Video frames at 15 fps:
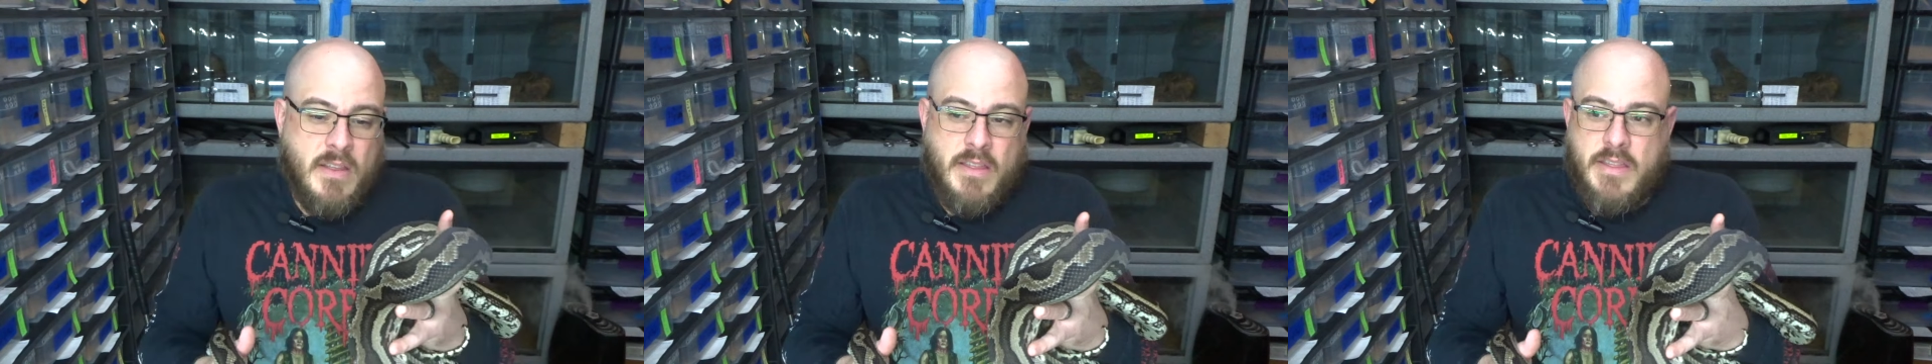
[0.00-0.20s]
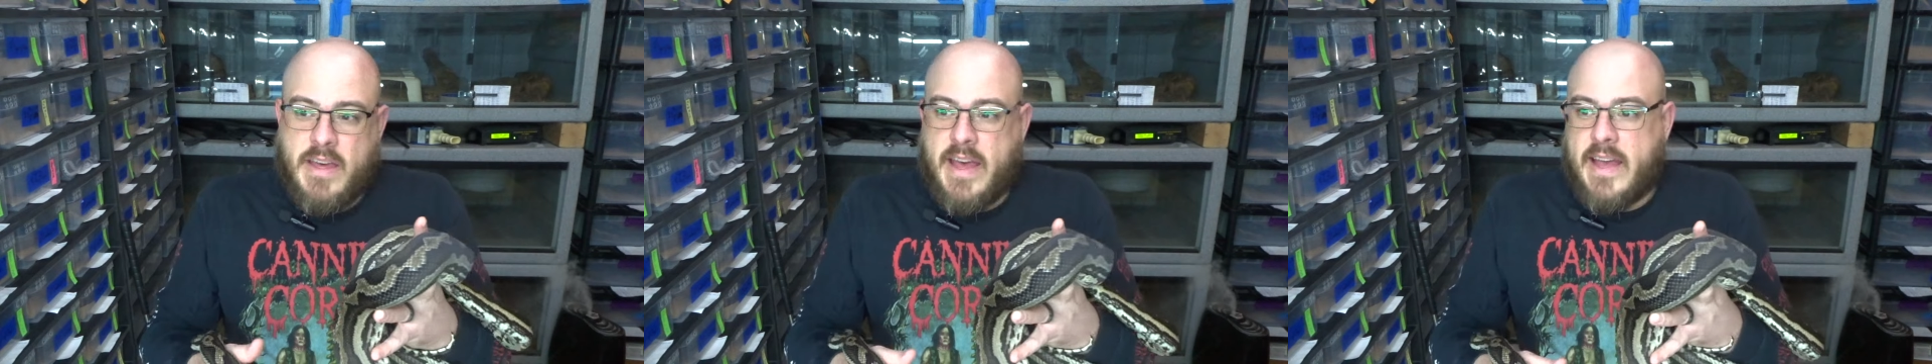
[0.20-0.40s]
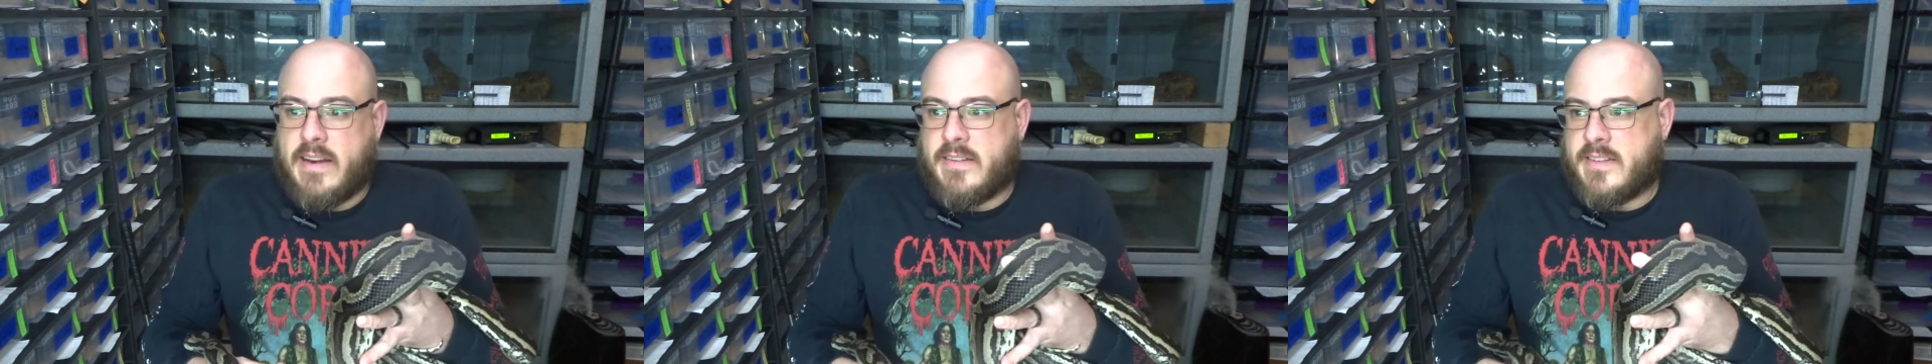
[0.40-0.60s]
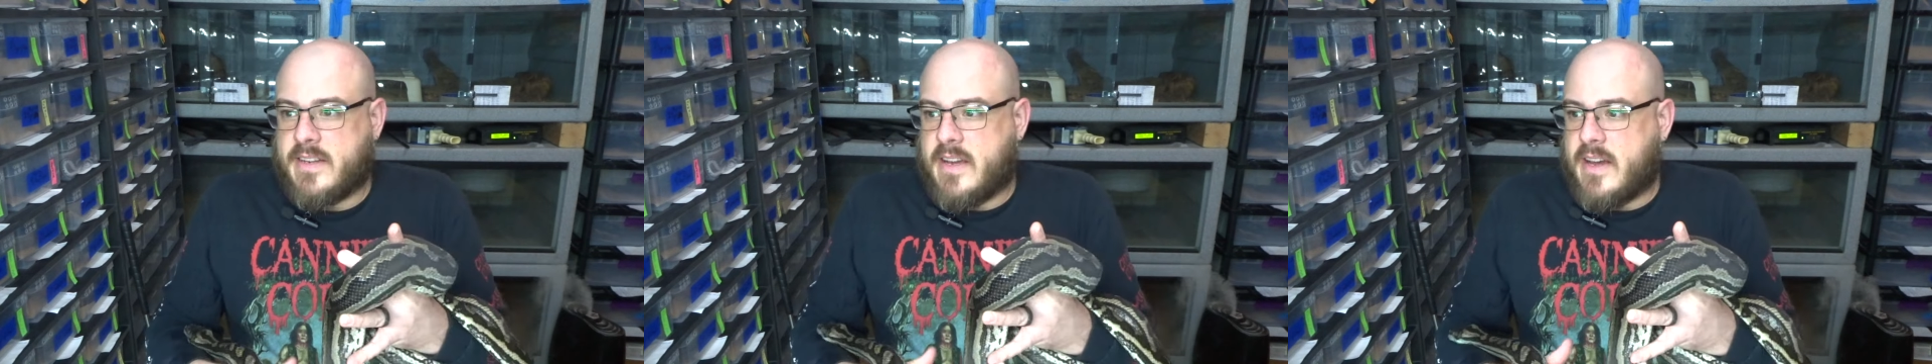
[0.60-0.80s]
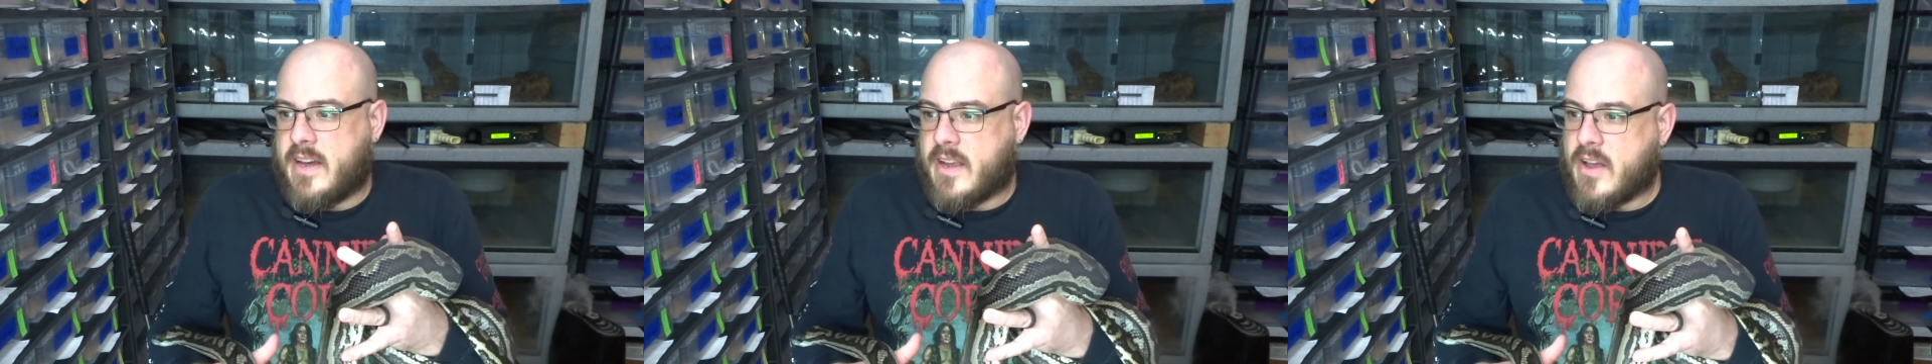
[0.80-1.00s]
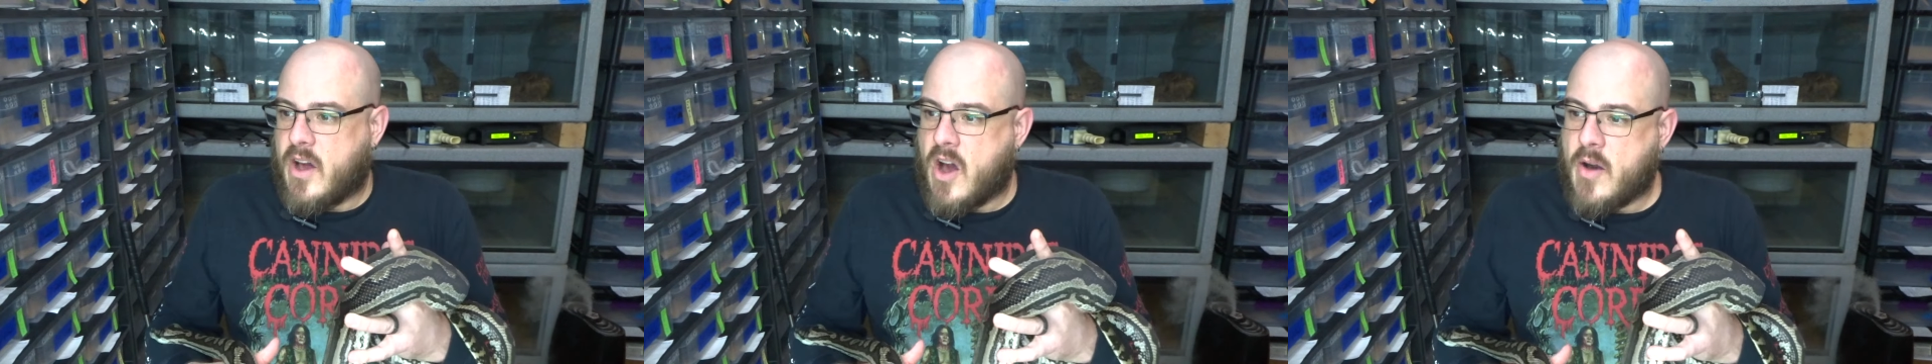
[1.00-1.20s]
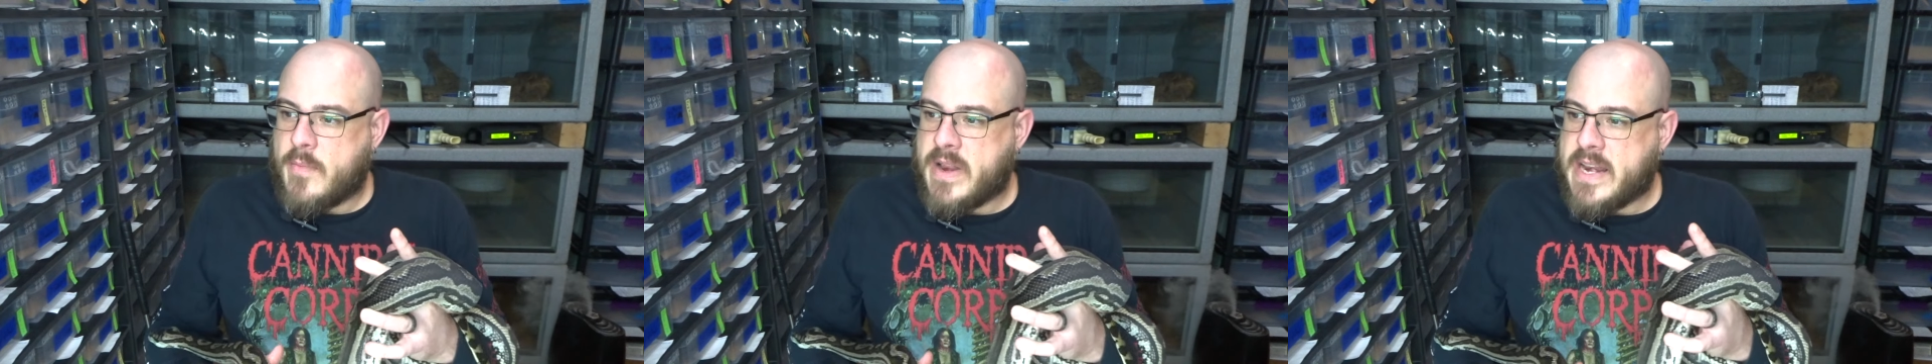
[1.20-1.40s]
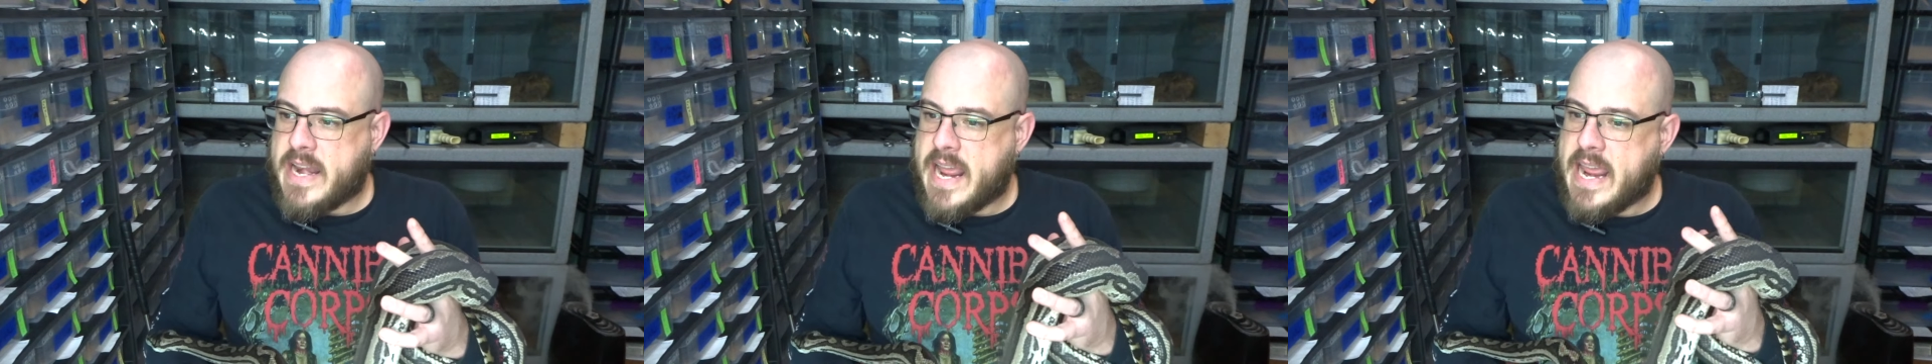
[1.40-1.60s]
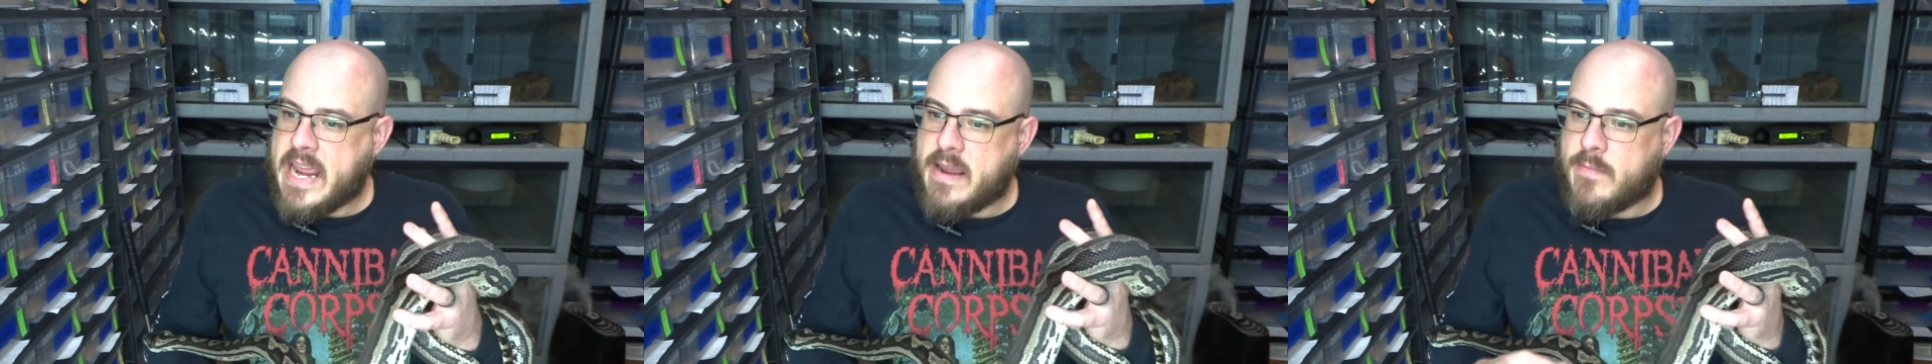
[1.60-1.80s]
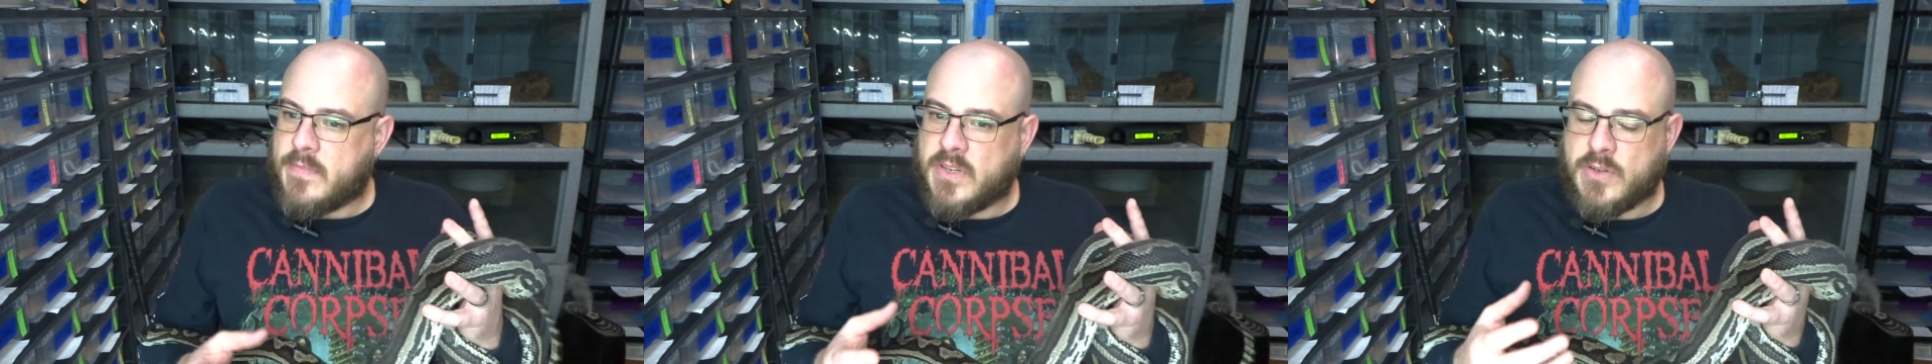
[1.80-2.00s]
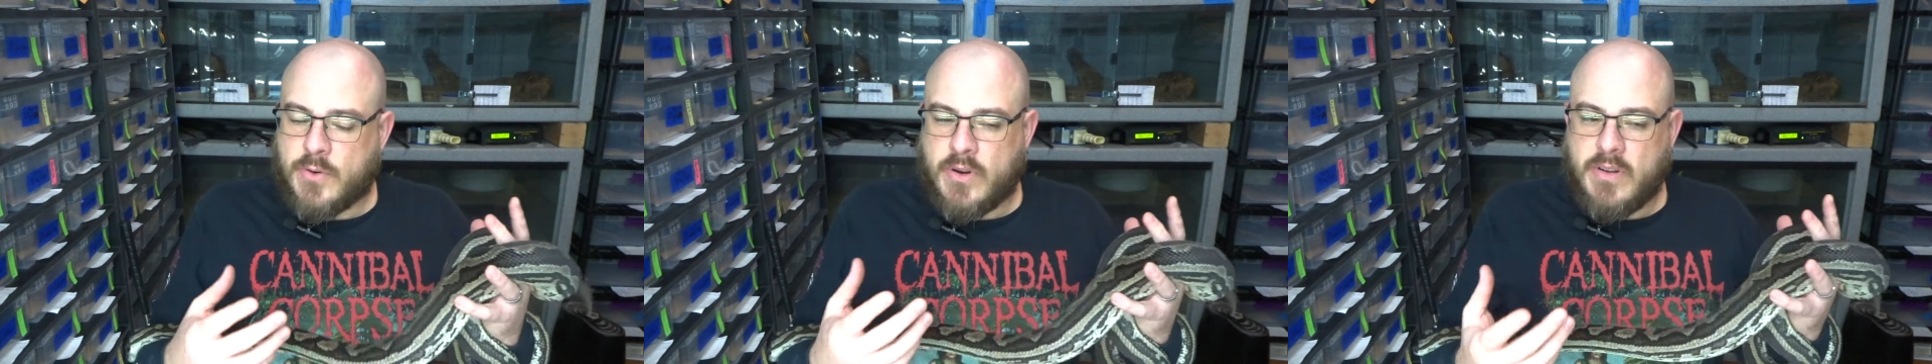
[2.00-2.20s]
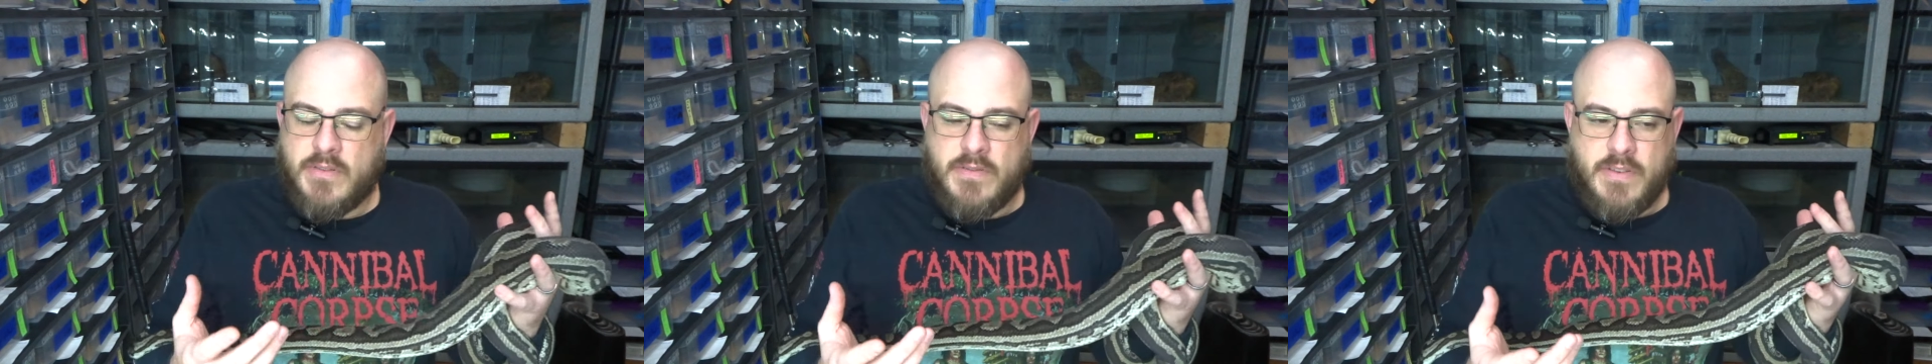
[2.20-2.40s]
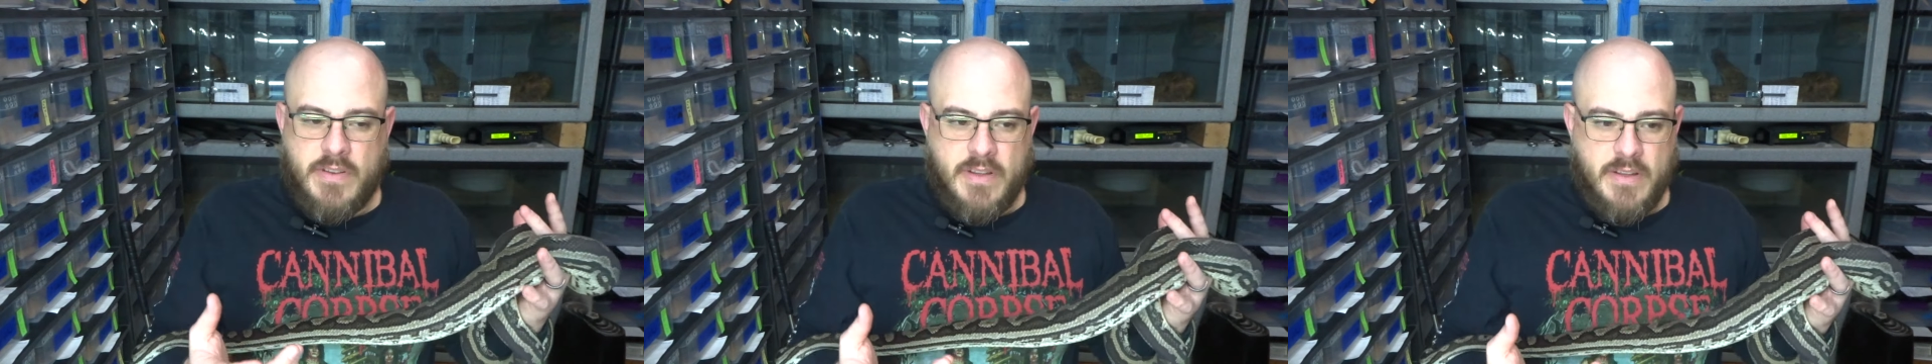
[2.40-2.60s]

that uh, common name sort of